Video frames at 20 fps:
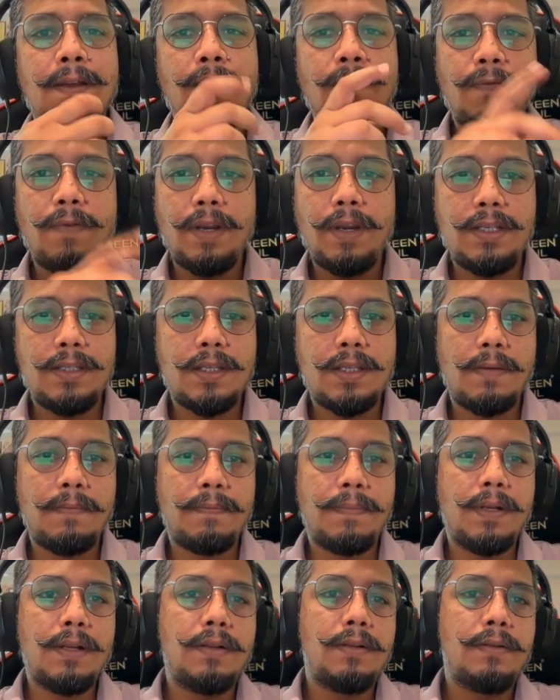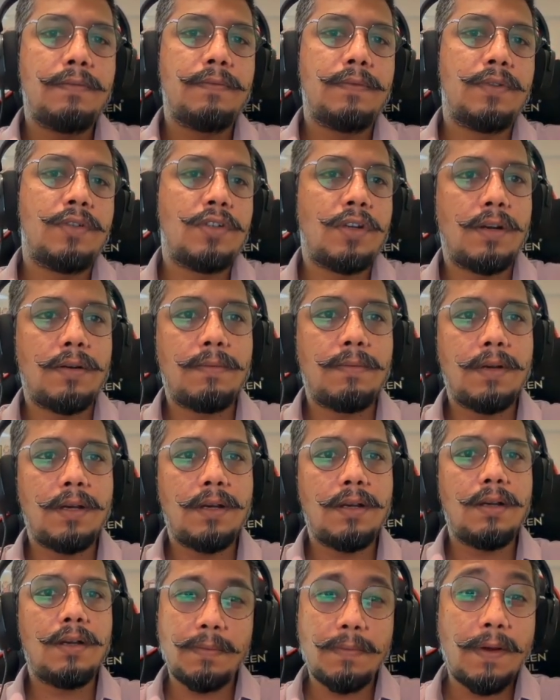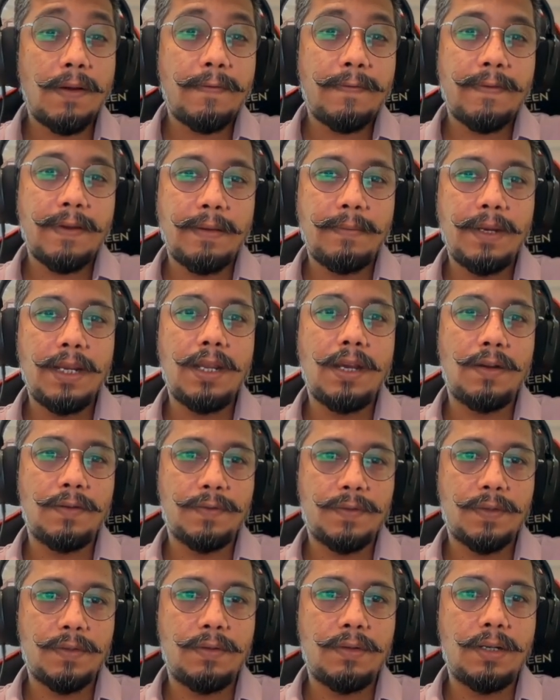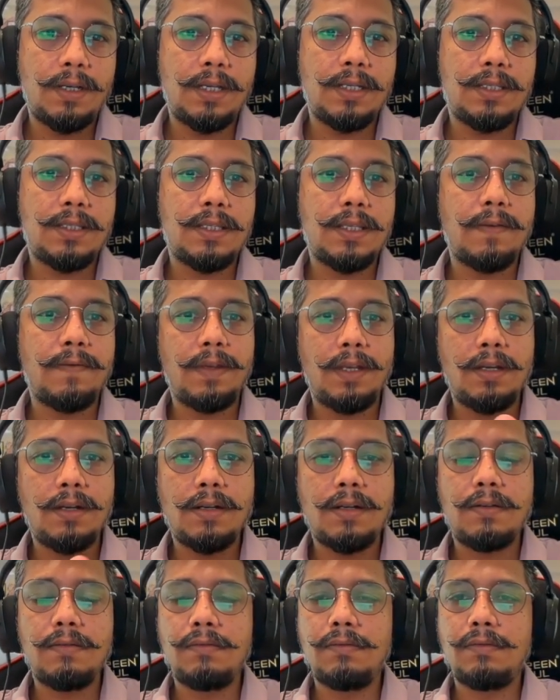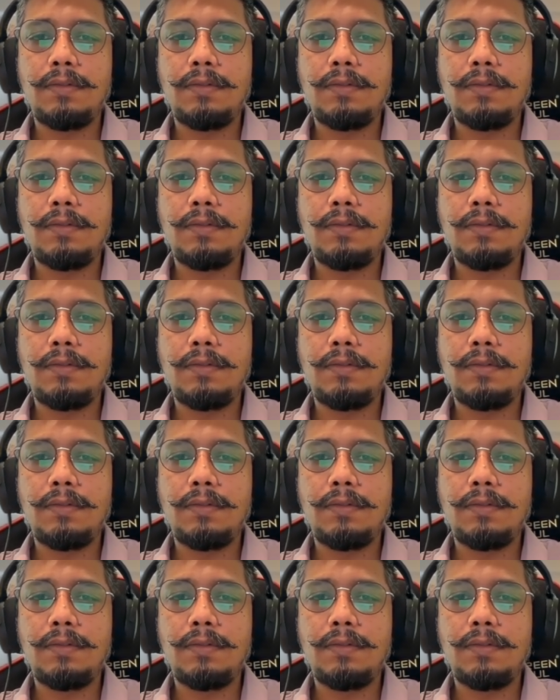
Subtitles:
For example, Sharma family household has saving account,